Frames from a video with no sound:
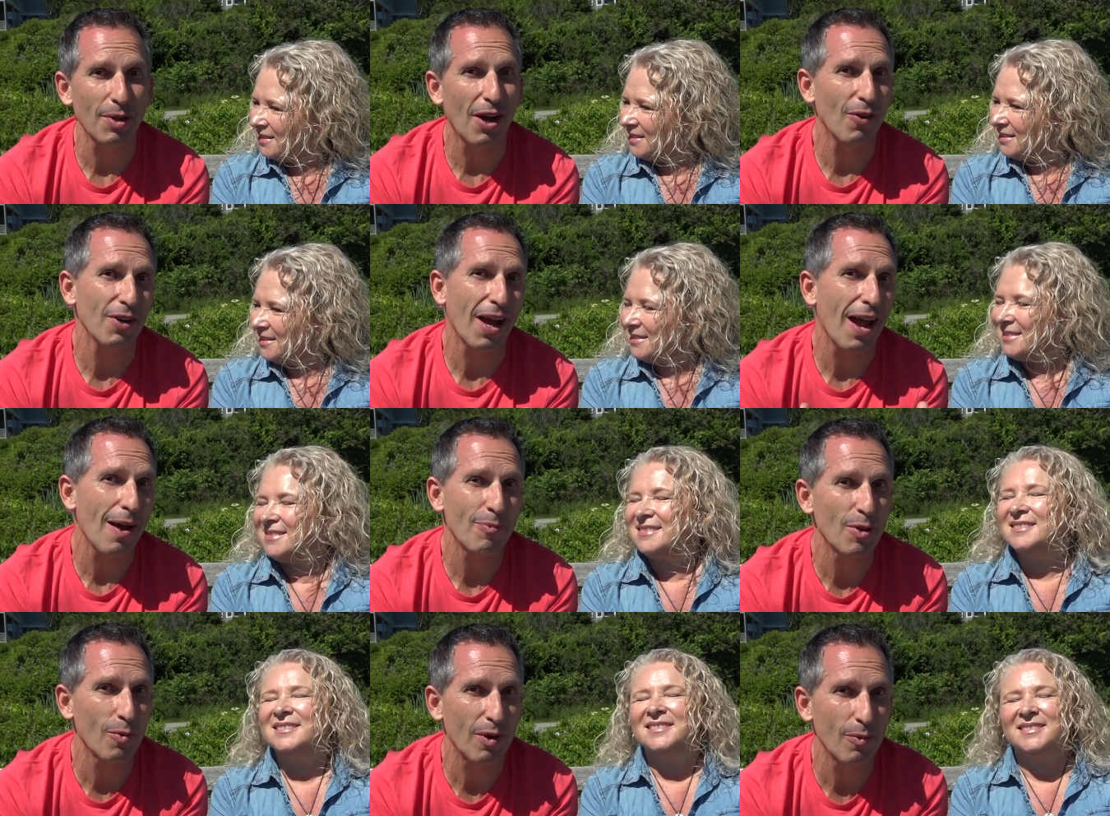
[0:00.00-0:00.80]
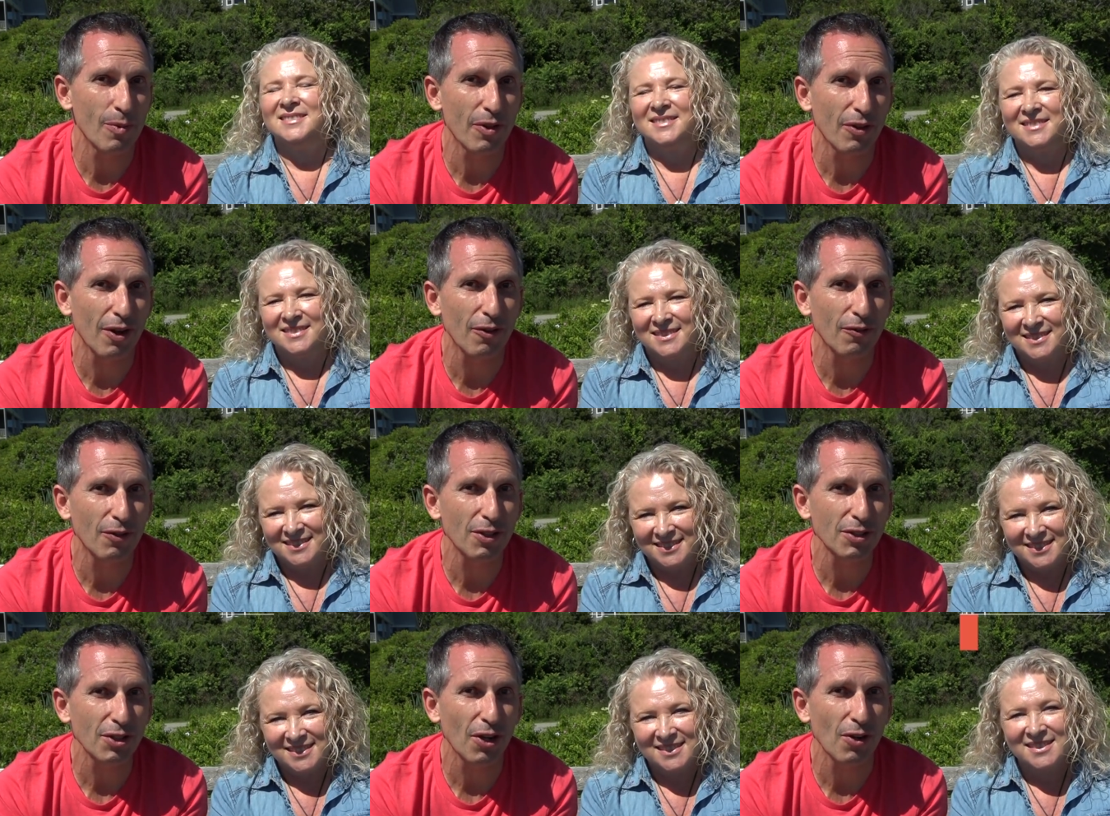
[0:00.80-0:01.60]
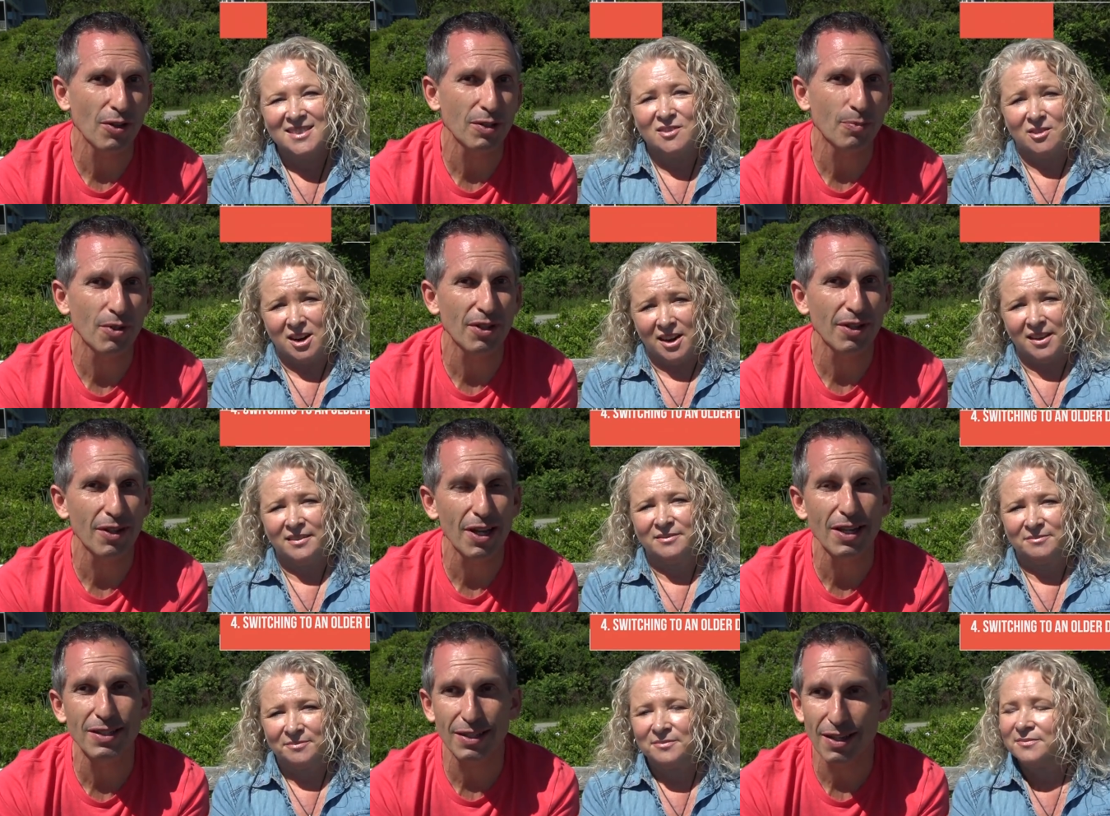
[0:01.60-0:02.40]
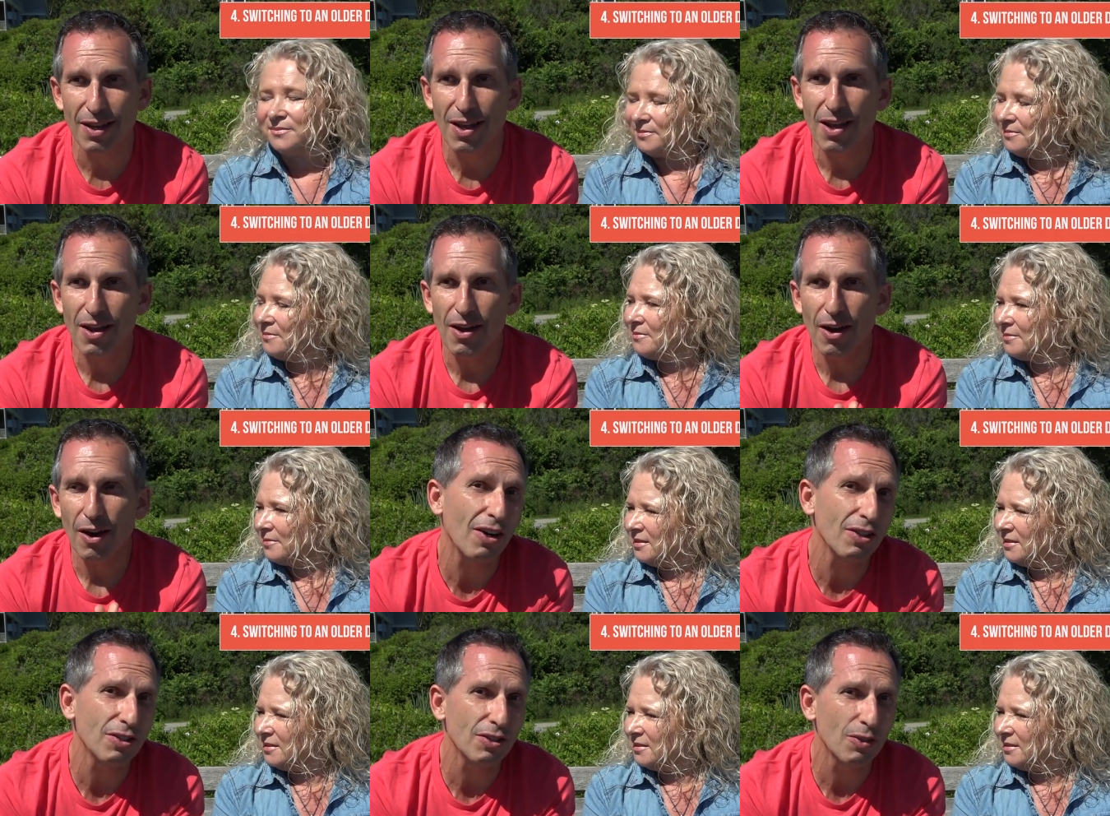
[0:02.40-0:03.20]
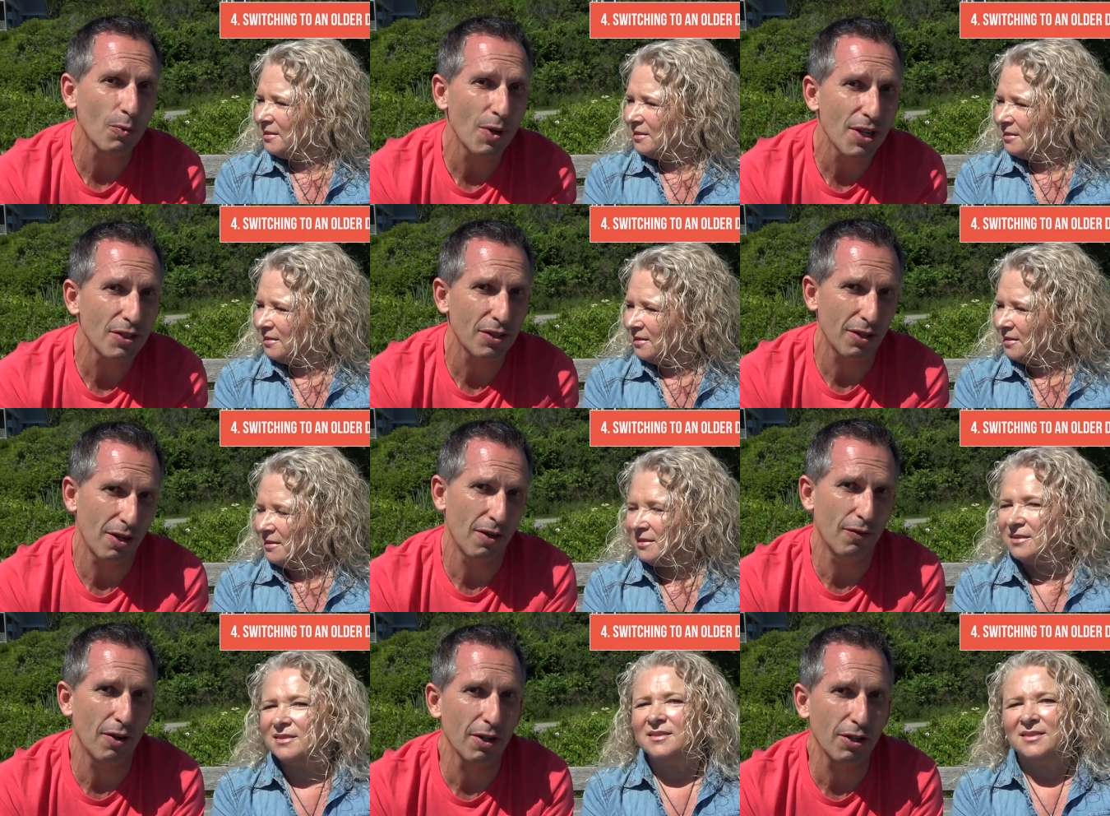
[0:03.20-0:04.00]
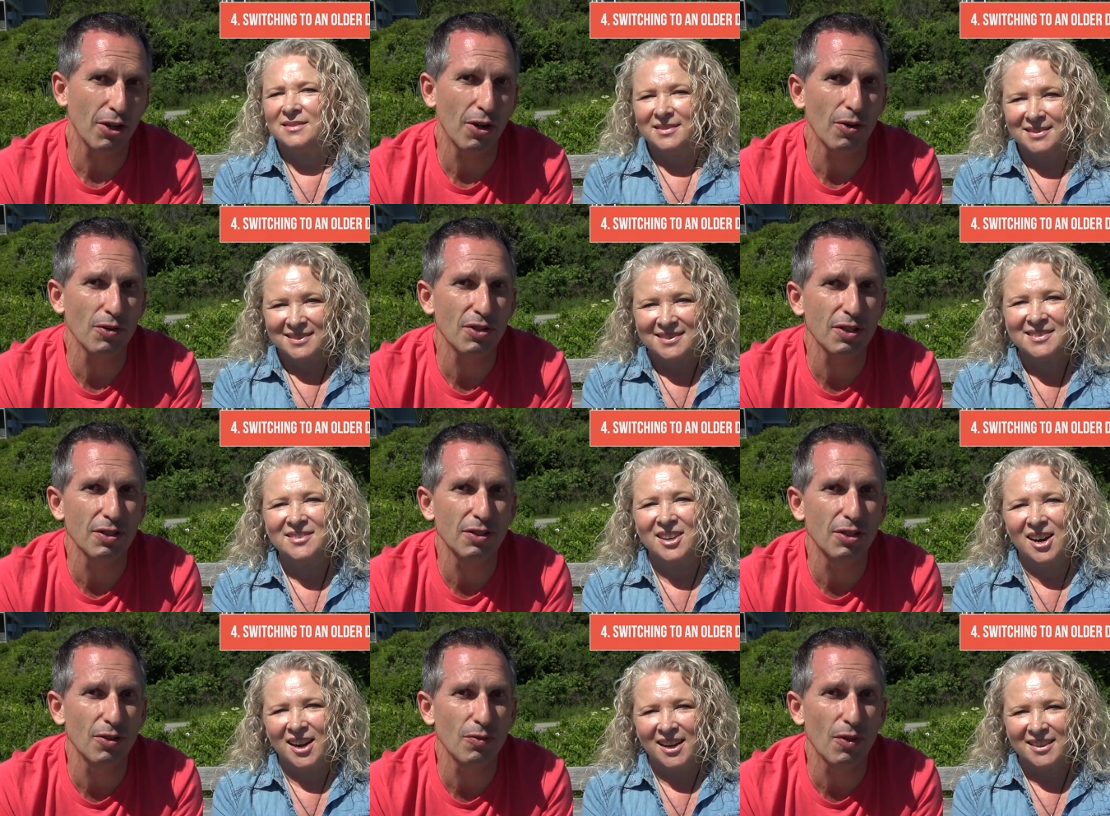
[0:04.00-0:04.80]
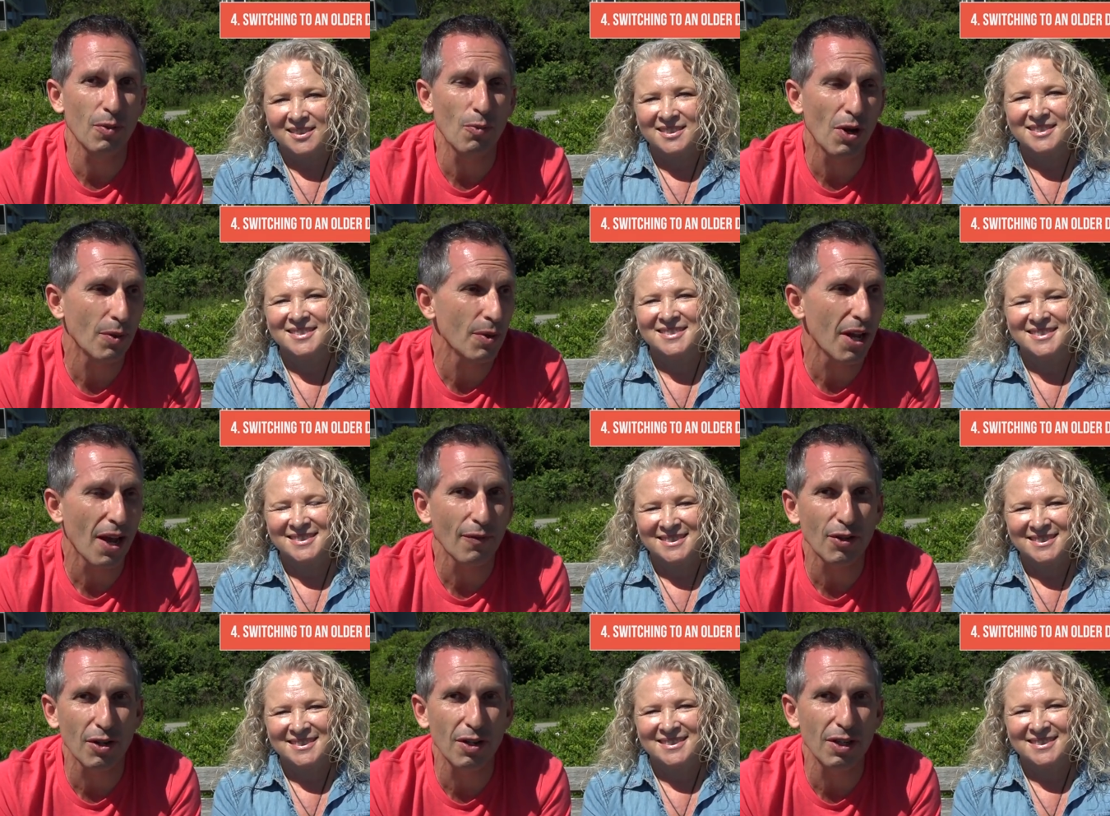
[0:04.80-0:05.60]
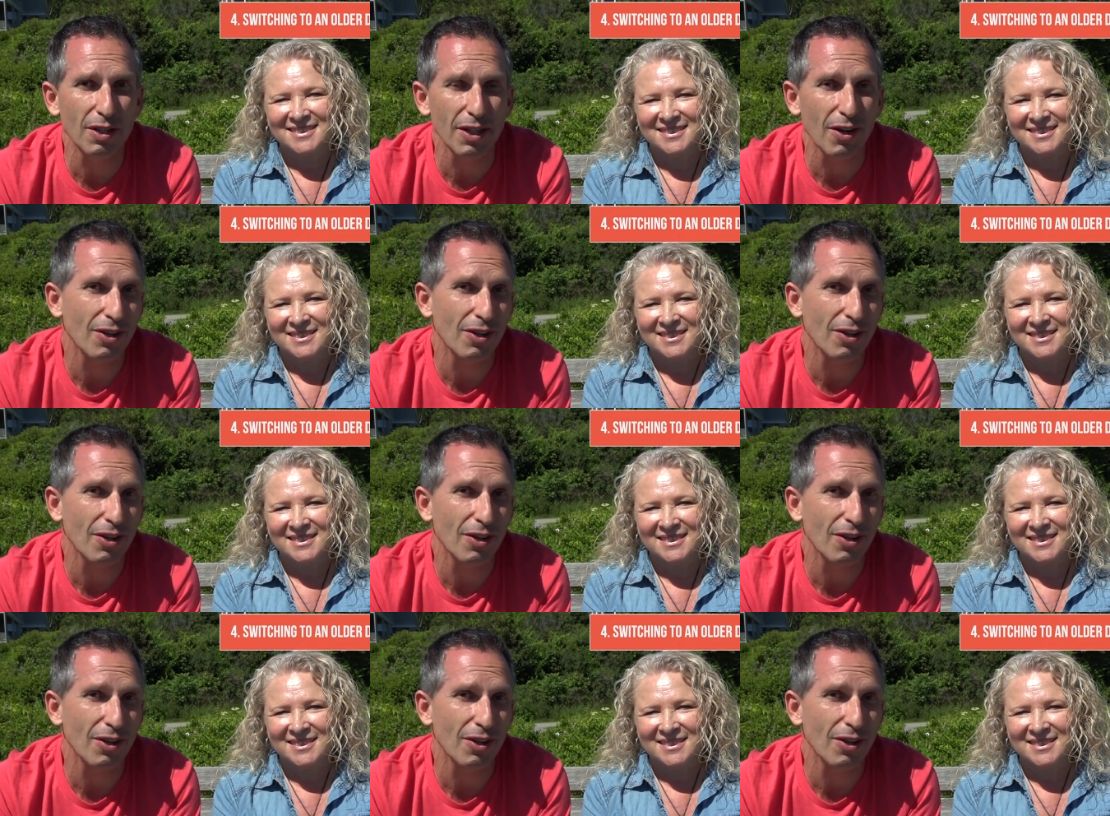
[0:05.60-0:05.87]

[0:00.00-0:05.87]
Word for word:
Speaker 1: about how happy we were with our first coach, but right. is our switch of our coach right. to the one we have currently,